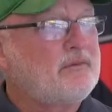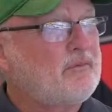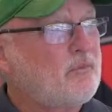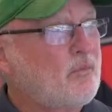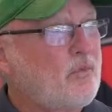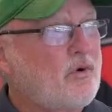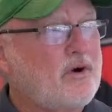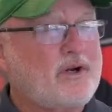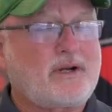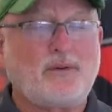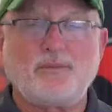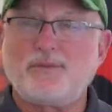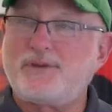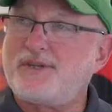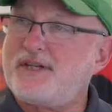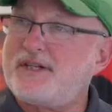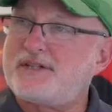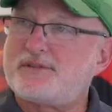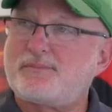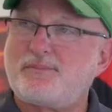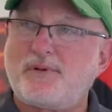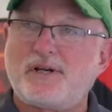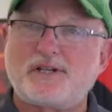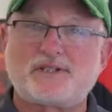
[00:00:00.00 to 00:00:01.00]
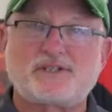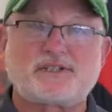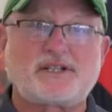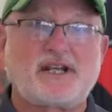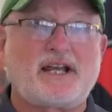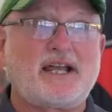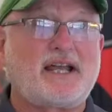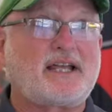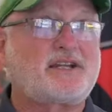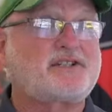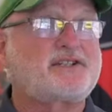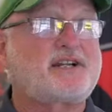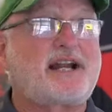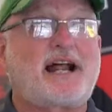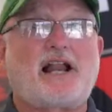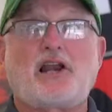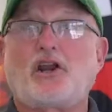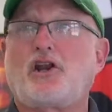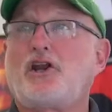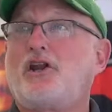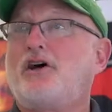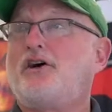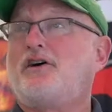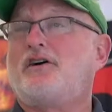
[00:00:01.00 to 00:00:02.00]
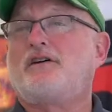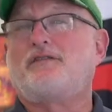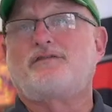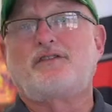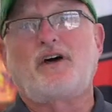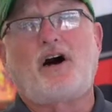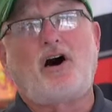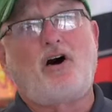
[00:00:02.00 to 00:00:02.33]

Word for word: working with these Mustangs that I loved